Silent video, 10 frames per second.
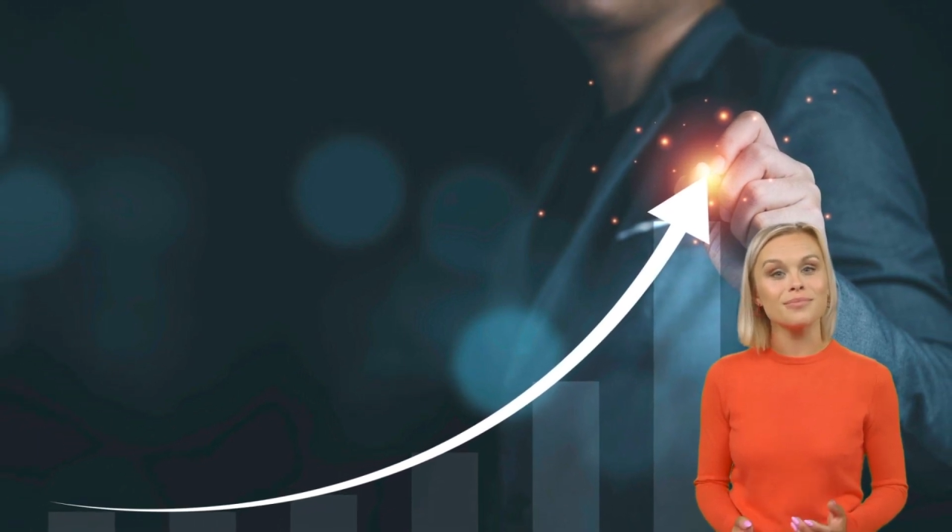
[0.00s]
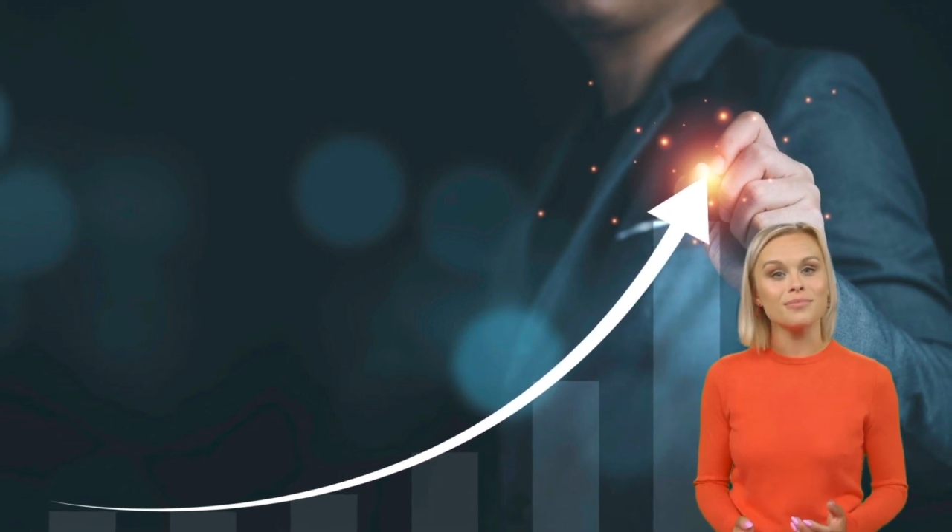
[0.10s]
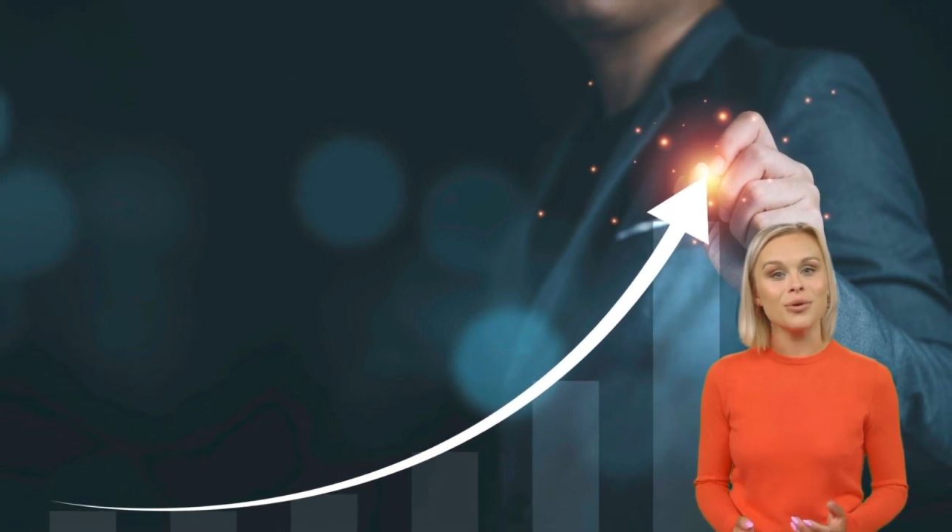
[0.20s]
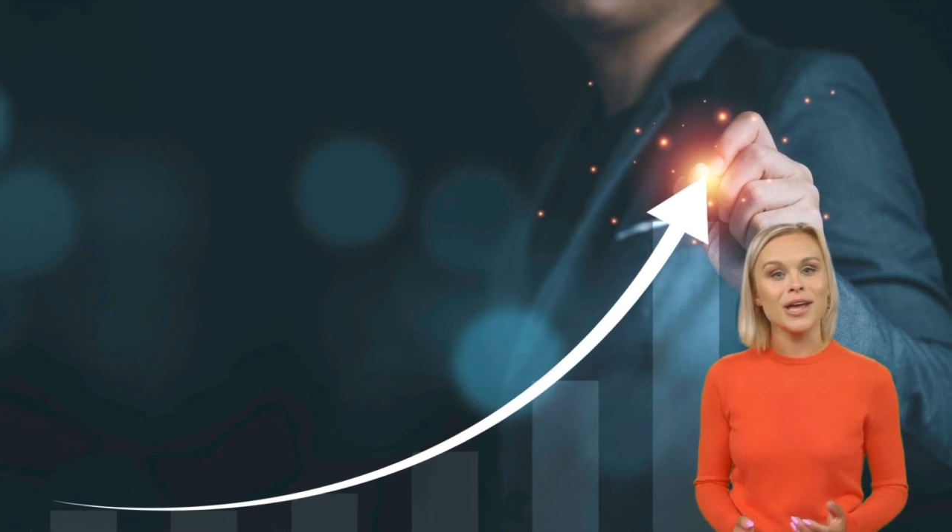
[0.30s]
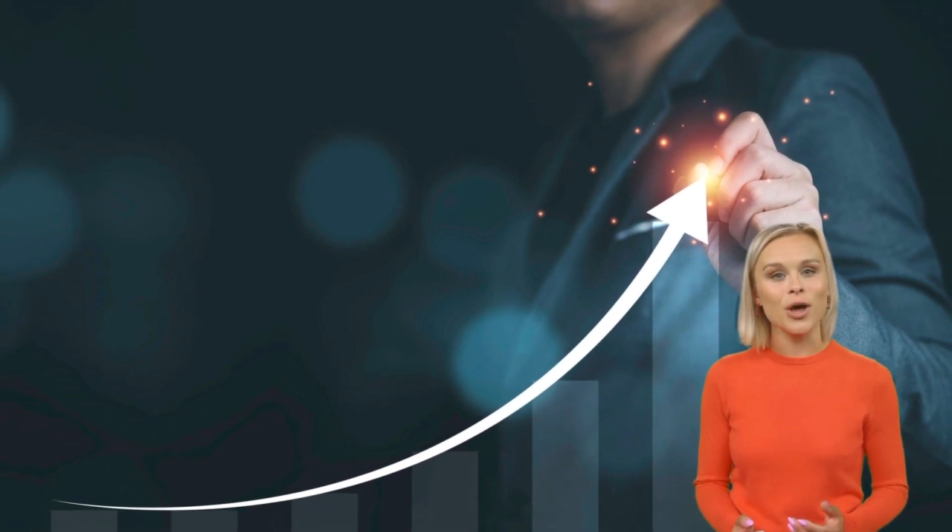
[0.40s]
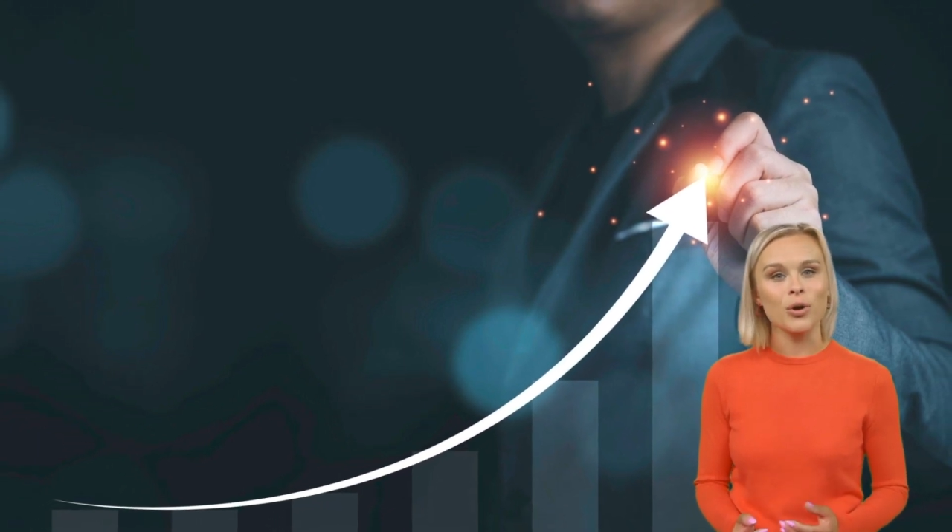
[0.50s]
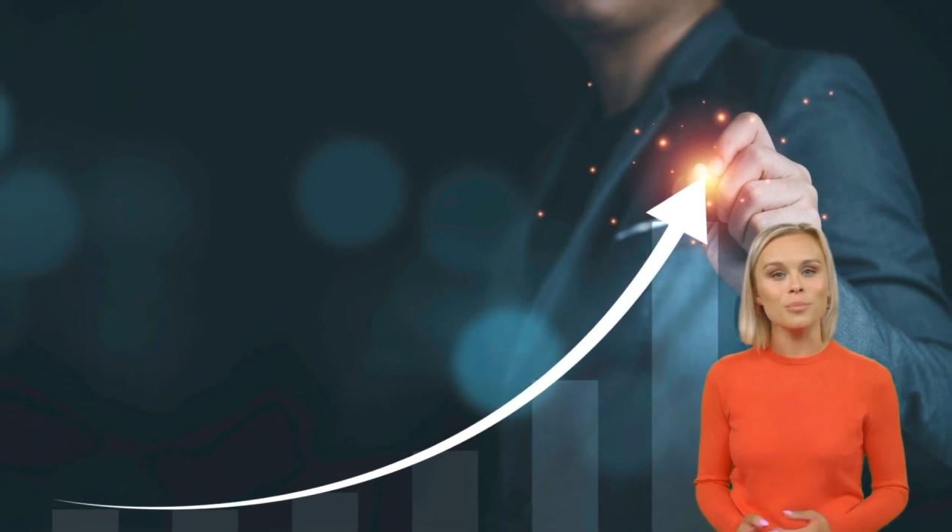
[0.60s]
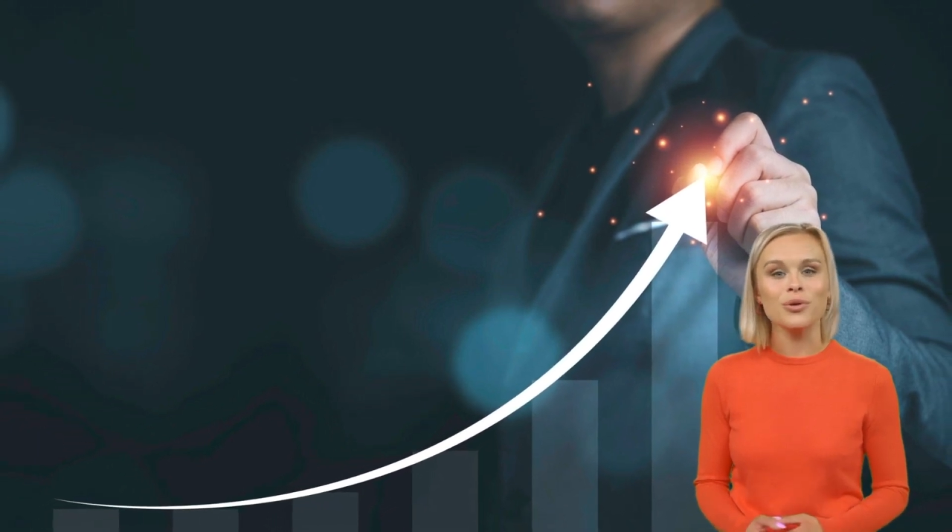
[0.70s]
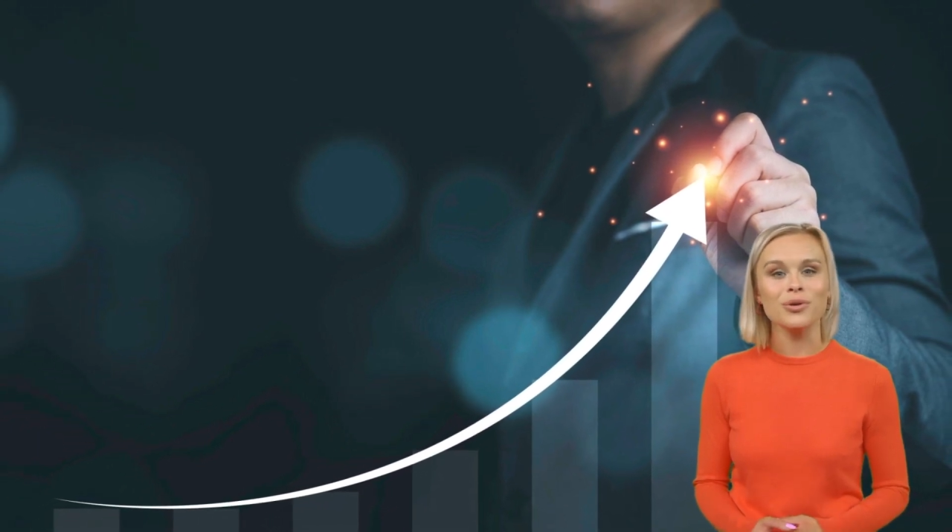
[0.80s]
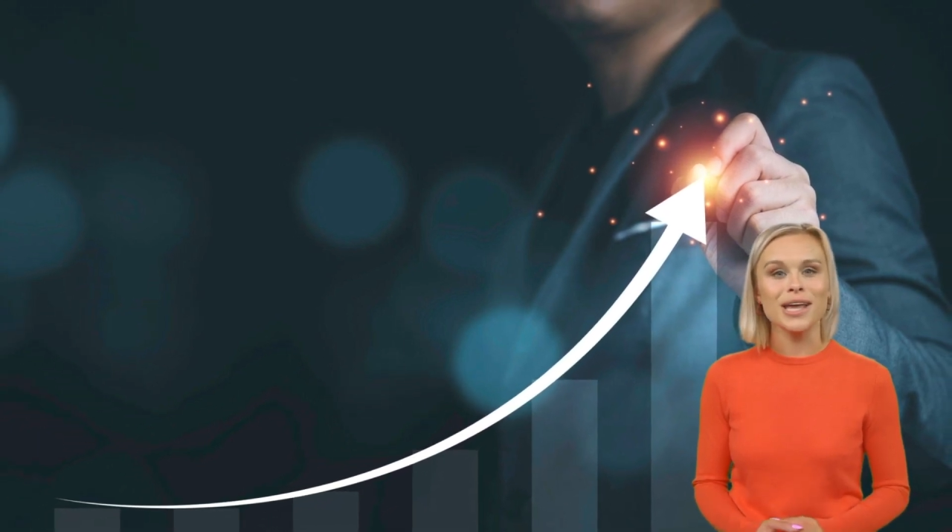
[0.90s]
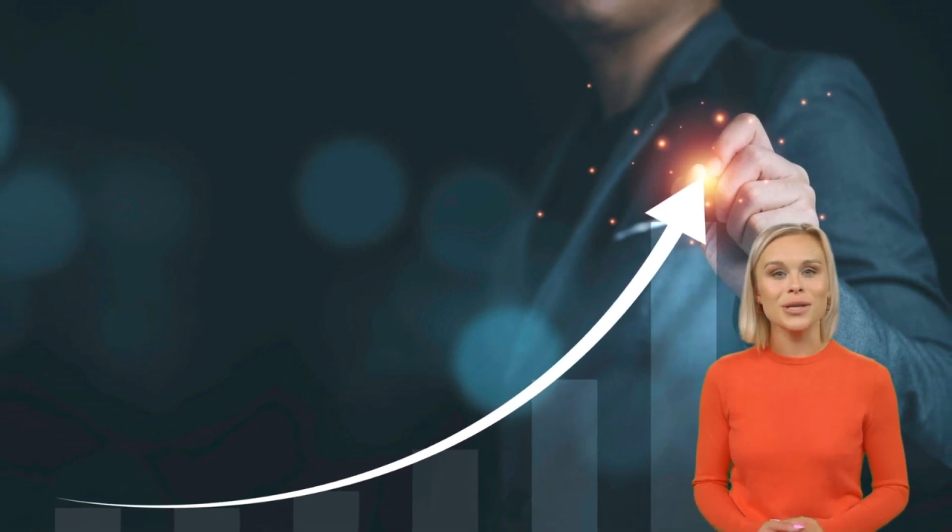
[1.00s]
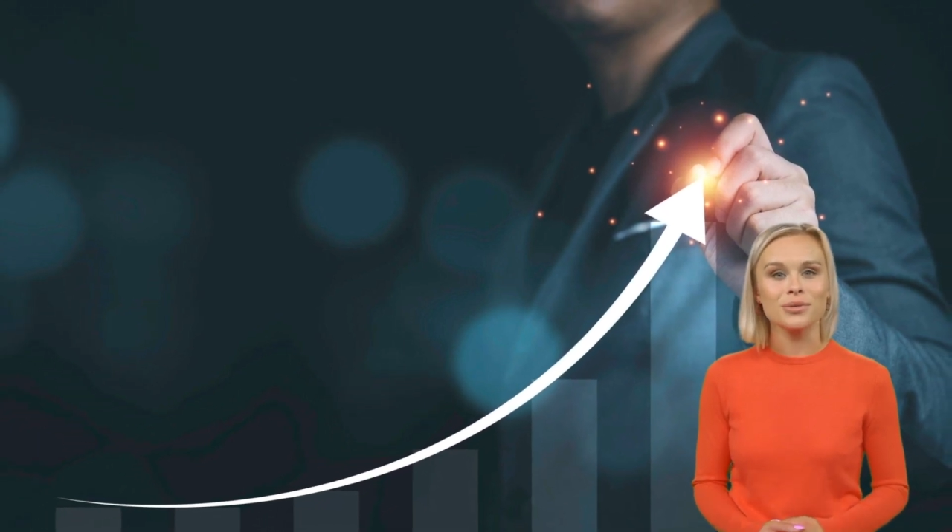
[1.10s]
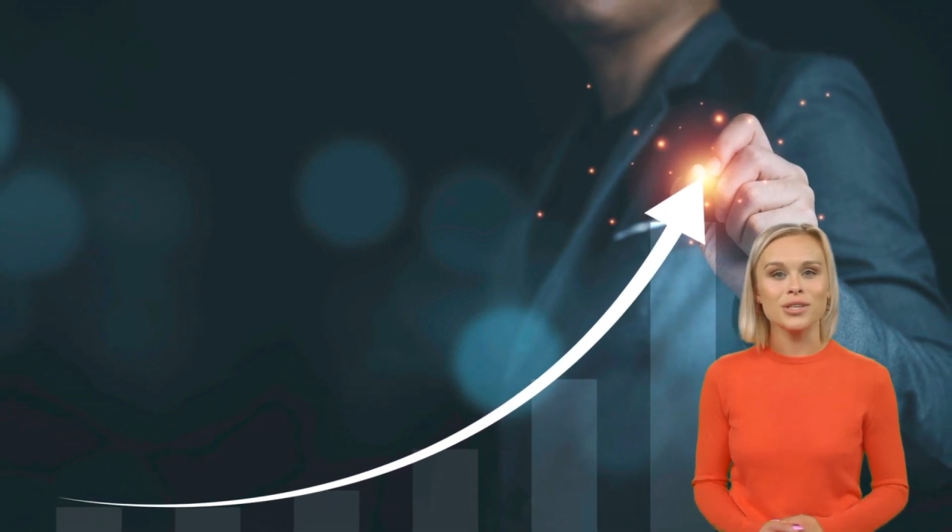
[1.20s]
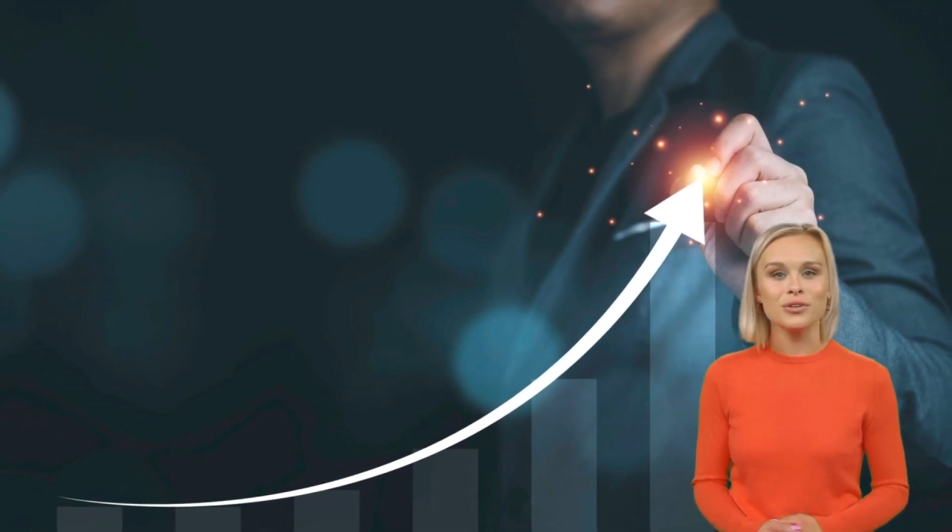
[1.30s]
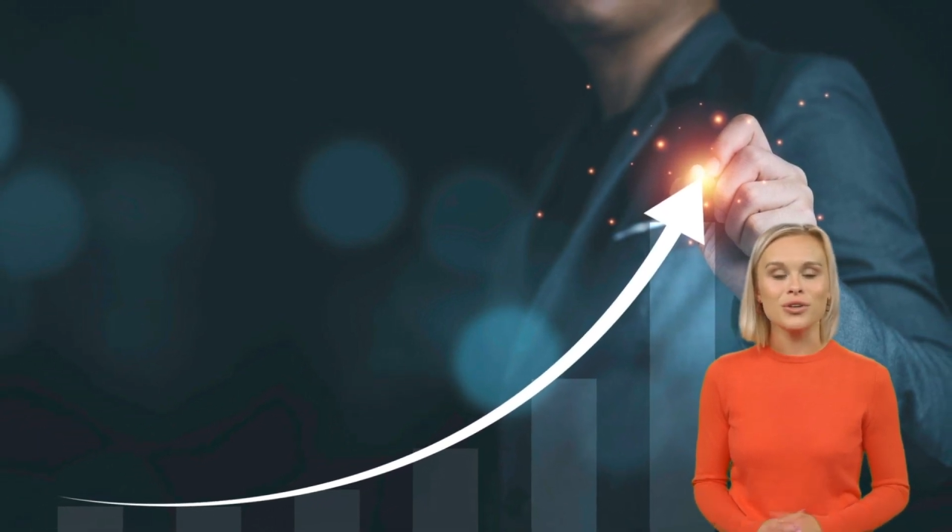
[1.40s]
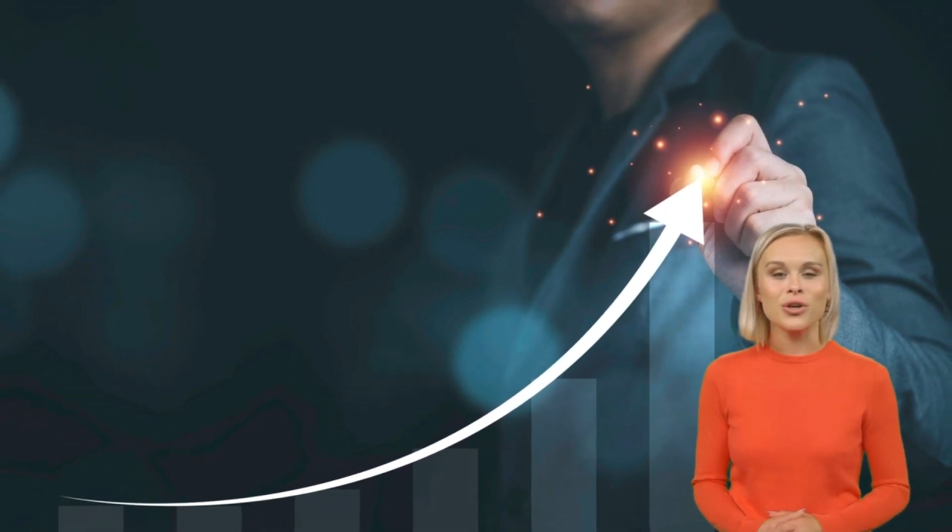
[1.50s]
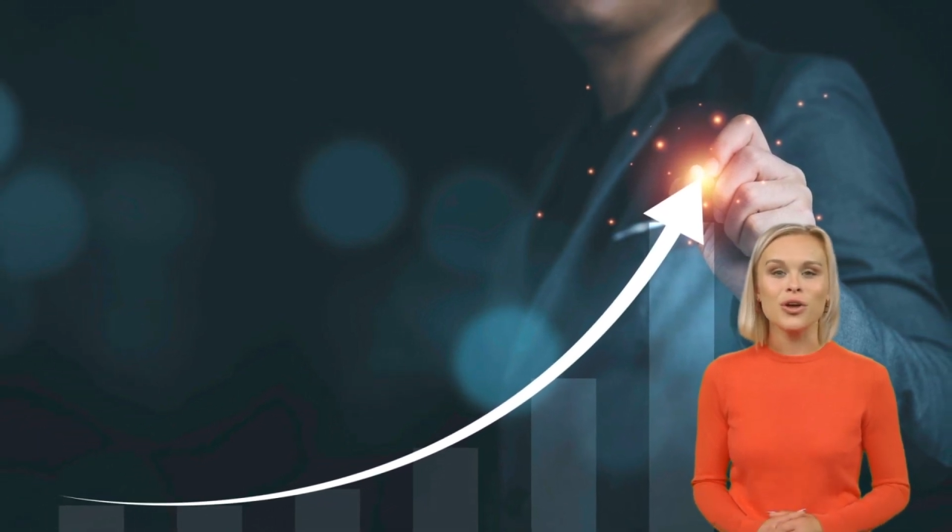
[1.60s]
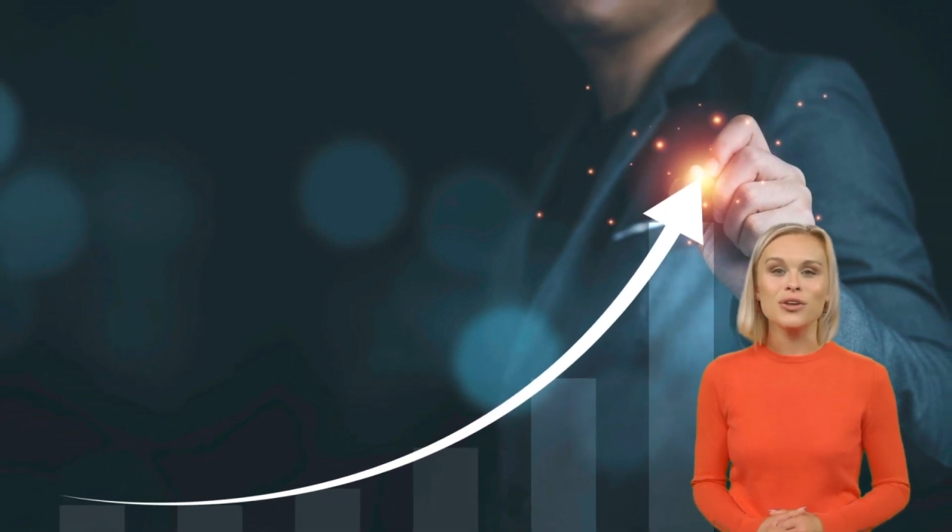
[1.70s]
We hope you gained a clear